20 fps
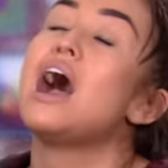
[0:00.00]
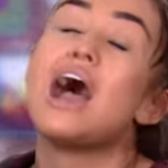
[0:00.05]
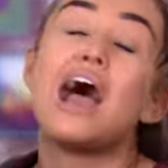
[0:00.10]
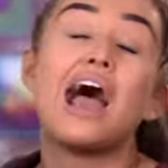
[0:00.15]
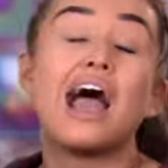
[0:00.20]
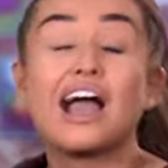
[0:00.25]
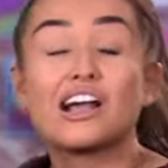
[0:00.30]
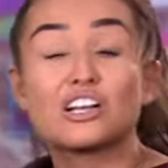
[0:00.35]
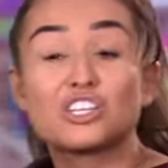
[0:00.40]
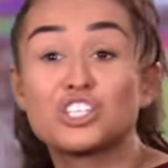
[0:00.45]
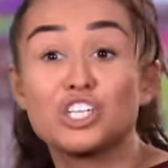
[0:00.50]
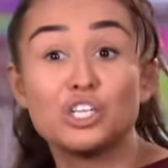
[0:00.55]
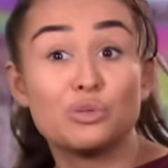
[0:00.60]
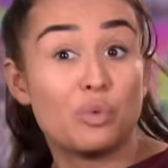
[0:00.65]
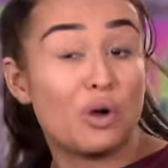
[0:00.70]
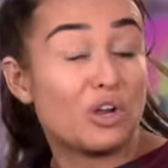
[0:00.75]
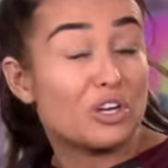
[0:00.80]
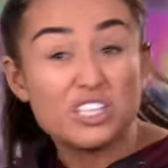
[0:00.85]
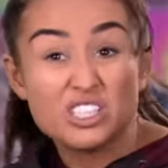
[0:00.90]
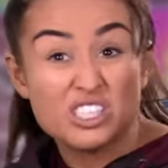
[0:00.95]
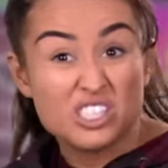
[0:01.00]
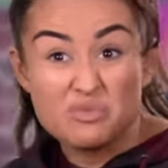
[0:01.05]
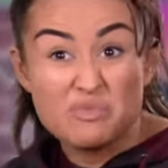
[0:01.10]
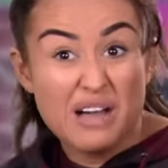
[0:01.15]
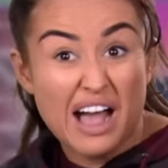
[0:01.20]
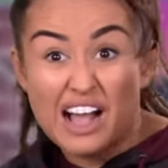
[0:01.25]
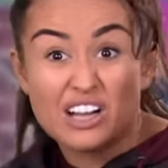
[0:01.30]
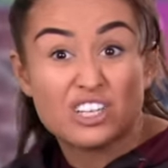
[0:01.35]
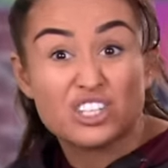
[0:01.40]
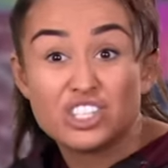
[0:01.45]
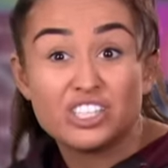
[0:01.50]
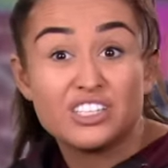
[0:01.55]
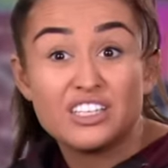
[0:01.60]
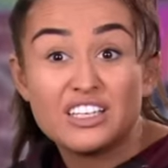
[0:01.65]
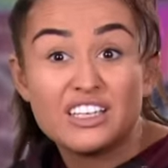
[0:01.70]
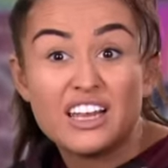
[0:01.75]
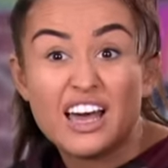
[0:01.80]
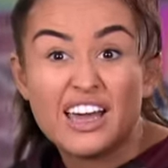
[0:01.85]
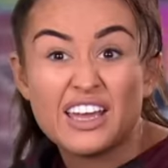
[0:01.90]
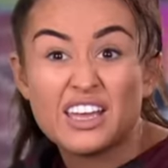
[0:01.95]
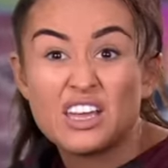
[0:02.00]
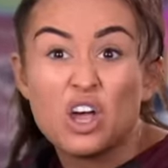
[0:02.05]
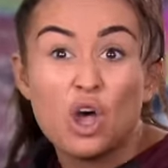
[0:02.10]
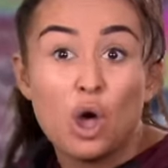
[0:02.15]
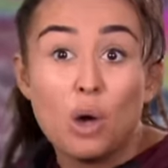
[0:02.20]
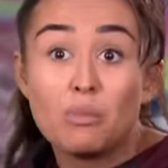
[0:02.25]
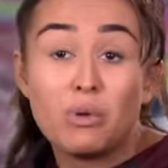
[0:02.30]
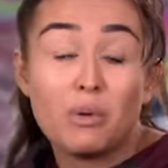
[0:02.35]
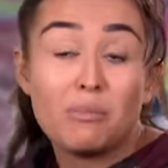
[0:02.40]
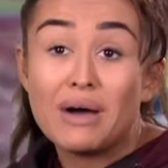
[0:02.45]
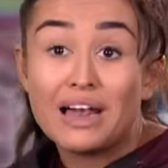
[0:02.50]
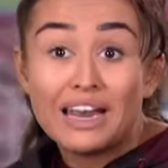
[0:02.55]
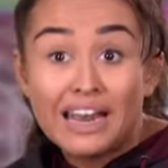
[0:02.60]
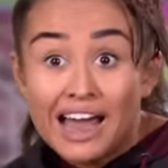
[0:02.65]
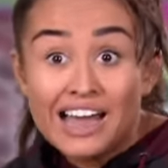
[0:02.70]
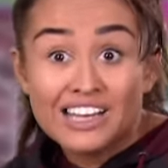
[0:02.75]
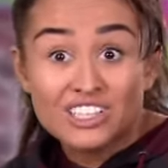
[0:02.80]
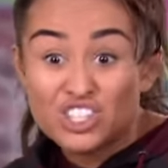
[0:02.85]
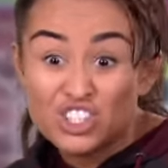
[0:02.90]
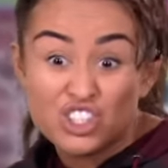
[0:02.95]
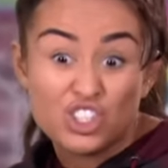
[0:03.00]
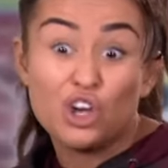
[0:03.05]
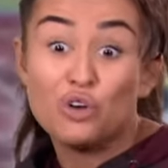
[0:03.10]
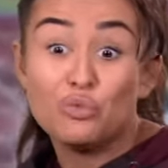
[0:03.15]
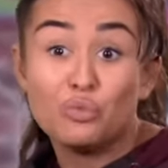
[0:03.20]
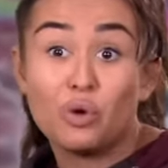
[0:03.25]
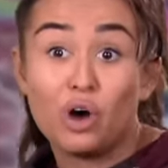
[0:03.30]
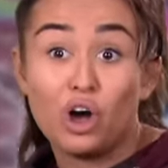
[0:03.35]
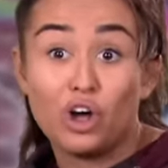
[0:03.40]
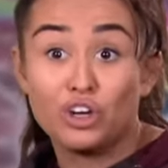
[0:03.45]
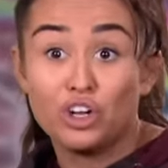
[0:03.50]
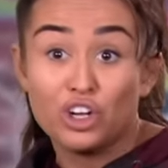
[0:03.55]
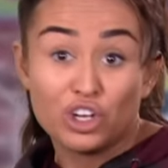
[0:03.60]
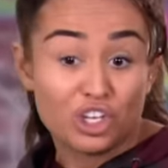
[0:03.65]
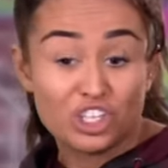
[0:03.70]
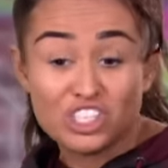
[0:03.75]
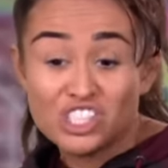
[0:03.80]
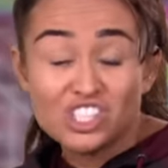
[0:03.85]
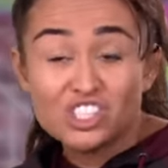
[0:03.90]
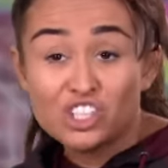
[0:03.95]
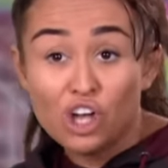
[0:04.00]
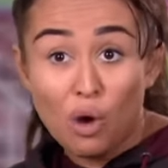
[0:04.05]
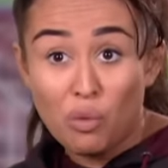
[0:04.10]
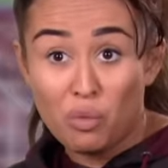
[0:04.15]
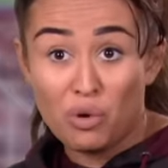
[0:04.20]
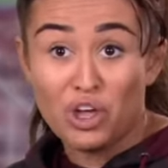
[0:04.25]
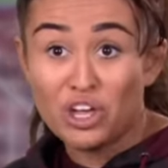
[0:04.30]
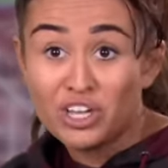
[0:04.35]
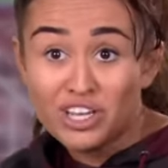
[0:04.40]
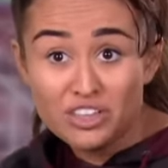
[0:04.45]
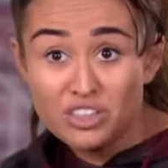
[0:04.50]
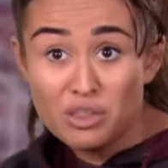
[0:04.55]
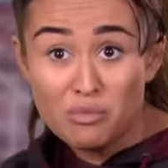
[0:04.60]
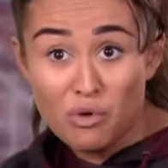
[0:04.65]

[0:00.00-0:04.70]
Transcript: I actually wanted some action tonight, but my lad's done one because he's got work in the